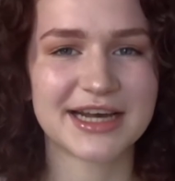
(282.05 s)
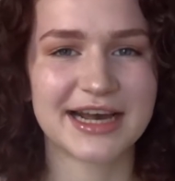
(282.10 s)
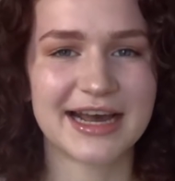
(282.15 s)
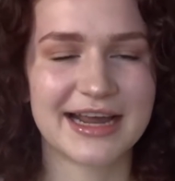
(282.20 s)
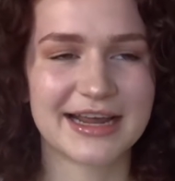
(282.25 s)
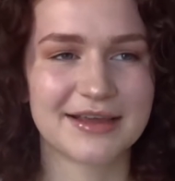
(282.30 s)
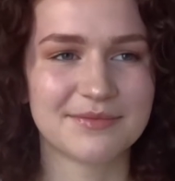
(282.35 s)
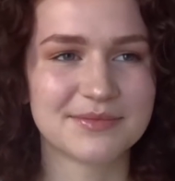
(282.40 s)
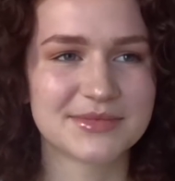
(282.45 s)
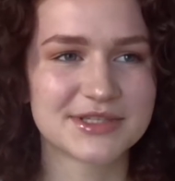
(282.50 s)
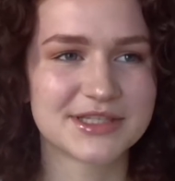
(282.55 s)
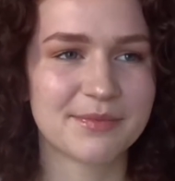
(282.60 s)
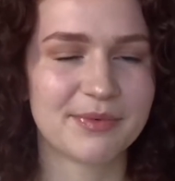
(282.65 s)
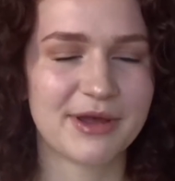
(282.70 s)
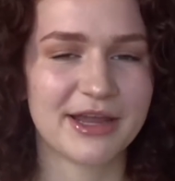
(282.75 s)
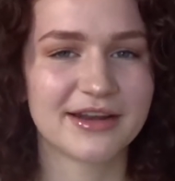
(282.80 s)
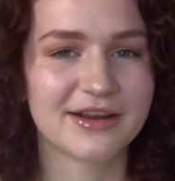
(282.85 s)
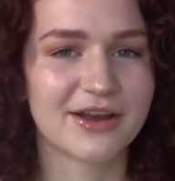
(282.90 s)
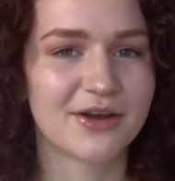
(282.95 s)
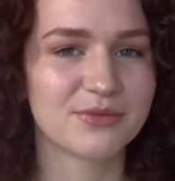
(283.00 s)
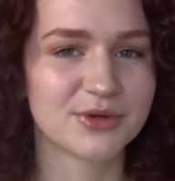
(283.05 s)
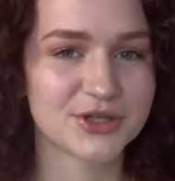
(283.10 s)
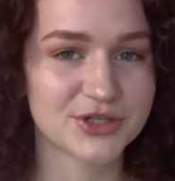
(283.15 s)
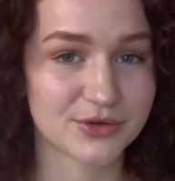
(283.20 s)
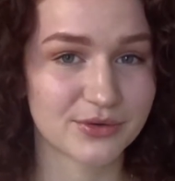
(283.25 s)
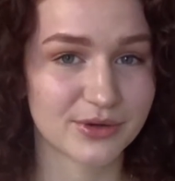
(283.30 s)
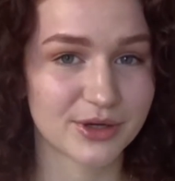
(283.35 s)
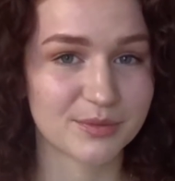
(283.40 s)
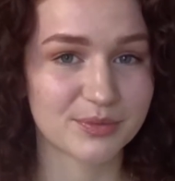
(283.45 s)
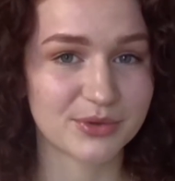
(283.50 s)
times depending on
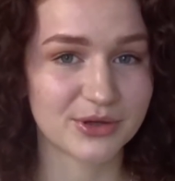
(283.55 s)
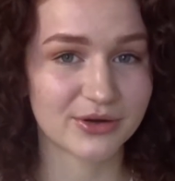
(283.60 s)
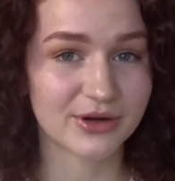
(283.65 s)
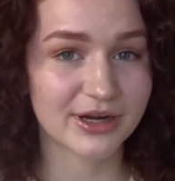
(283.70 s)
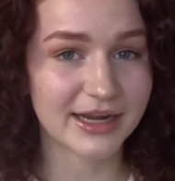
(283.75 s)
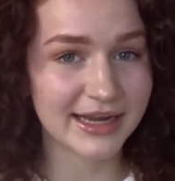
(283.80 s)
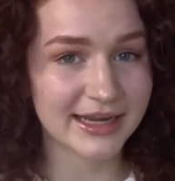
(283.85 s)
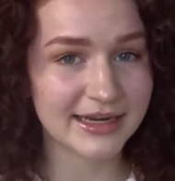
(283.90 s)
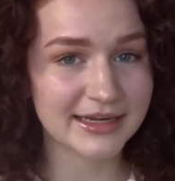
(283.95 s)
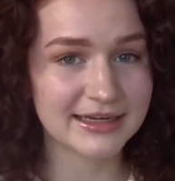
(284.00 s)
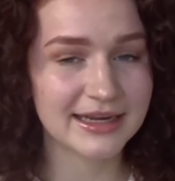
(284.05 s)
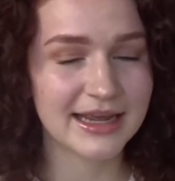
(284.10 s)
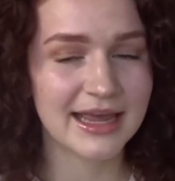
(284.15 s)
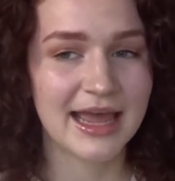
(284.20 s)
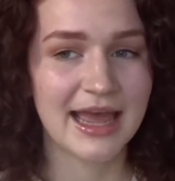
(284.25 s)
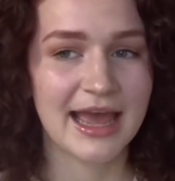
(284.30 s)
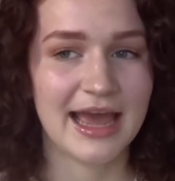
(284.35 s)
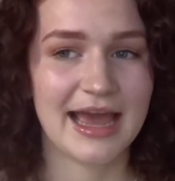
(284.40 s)
which group you're in